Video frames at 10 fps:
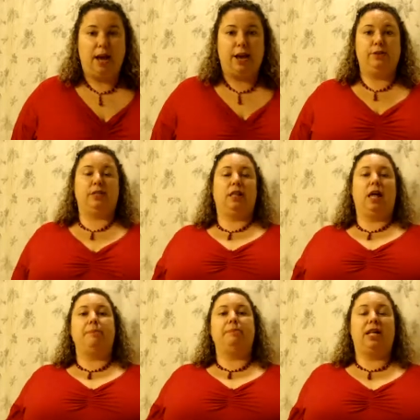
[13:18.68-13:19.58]
I used to
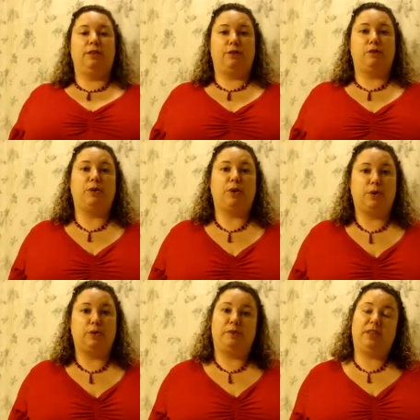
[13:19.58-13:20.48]
climb telephone
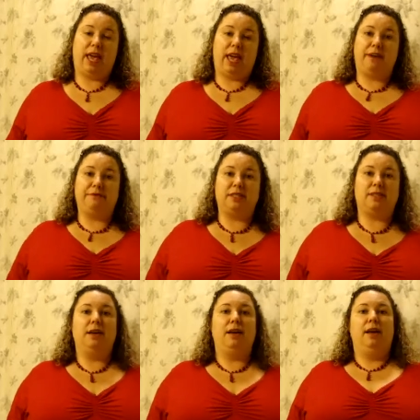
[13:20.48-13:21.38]
poles with
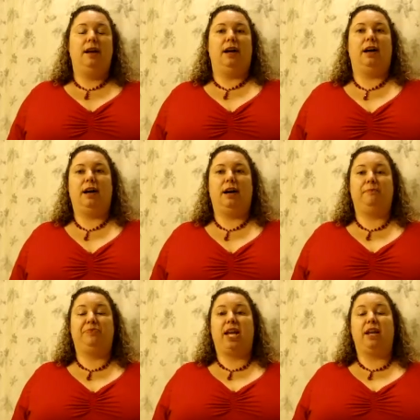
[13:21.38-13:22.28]
gaffs.
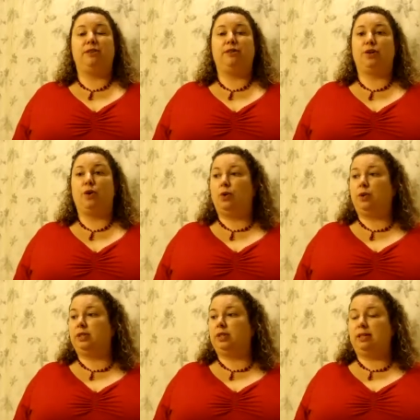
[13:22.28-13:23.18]
And I used to
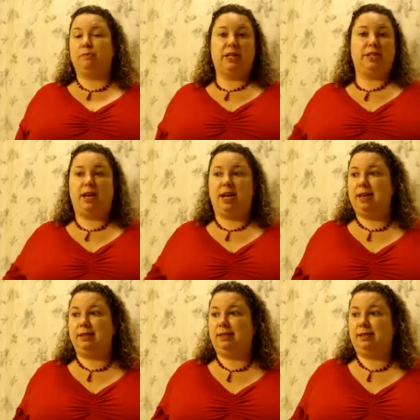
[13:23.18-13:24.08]
hold as much
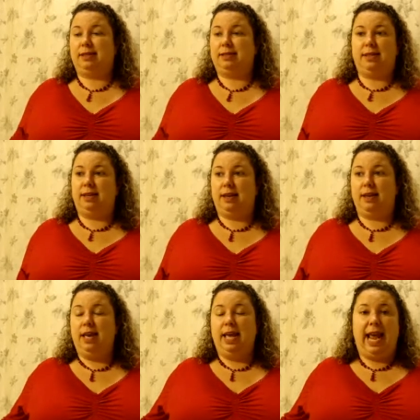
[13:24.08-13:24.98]
as 60
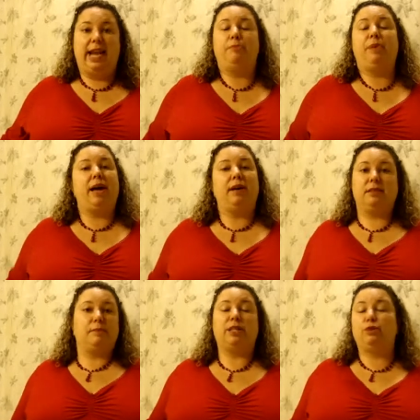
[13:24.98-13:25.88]
to 80 pounds
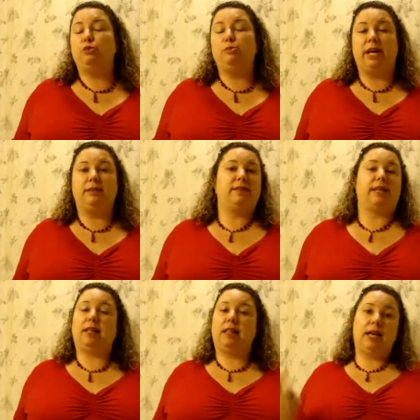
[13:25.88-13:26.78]
on my tool belt as
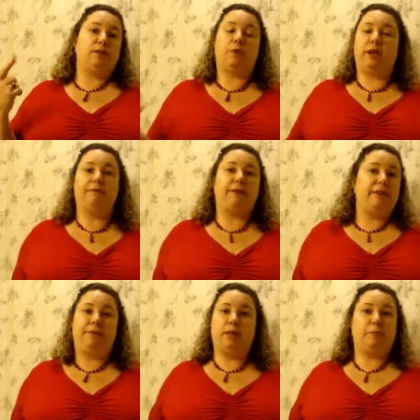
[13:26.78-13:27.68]
I climbed
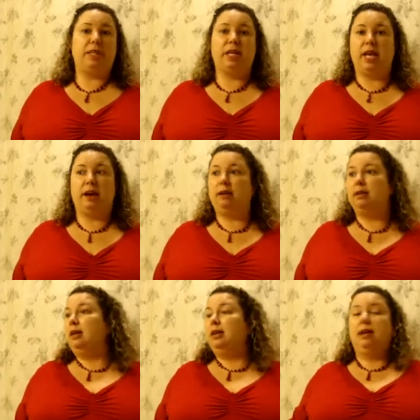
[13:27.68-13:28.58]
25 feet up in the air
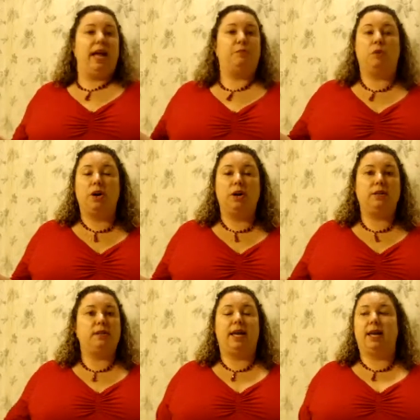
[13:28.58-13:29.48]
and
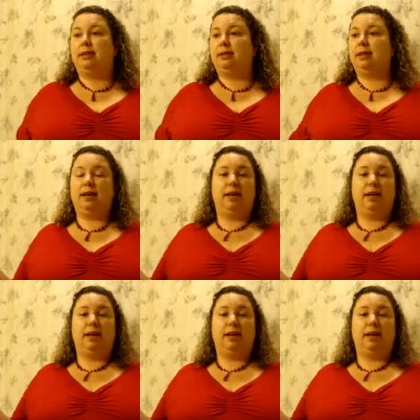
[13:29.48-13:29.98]
worked. And,